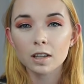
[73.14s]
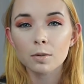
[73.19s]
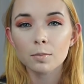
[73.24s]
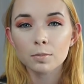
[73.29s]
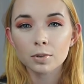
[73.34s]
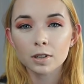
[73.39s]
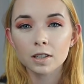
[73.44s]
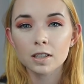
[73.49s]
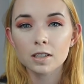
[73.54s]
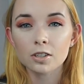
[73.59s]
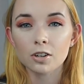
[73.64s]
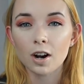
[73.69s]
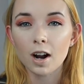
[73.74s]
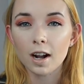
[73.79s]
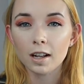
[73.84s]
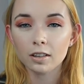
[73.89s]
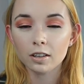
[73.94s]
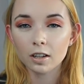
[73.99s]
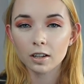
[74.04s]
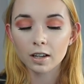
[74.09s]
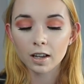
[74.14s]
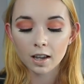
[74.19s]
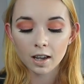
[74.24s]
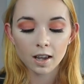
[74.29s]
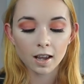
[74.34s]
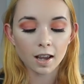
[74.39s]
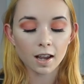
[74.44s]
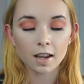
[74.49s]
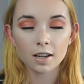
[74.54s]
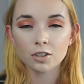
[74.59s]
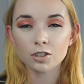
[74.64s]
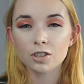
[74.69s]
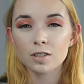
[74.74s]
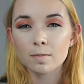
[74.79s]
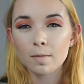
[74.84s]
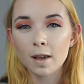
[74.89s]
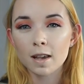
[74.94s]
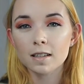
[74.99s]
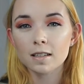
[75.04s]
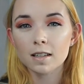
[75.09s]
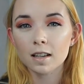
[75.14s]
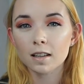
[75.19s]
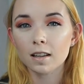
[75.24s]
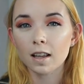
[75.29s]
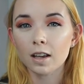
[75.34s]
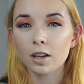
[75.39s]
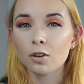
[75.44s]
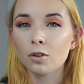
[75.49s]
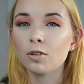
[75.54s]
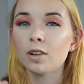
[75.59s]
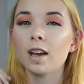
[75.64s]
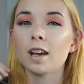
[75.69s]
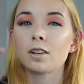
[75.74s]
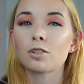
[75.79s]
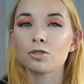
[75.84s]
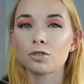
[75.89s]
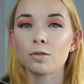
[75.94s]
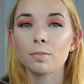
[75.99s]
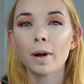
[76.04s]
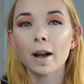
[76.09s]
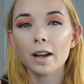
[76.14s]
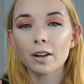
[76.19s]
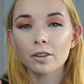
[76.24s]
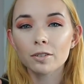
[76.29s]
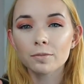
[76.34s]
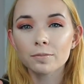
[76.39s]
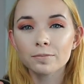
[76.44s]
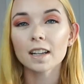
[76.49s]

completes your eye look and just makes it like go the extra mile.